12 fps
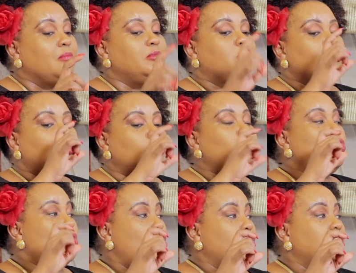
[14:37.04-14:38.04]
Because what we
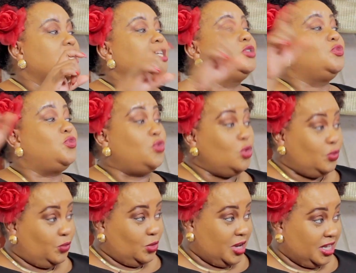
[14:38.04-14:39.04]
want is
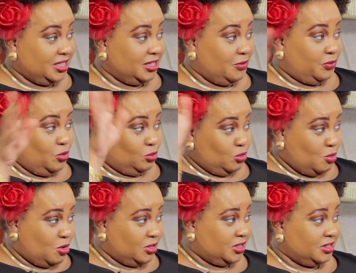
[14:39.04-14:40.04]
fruitfulness, the fruit we want.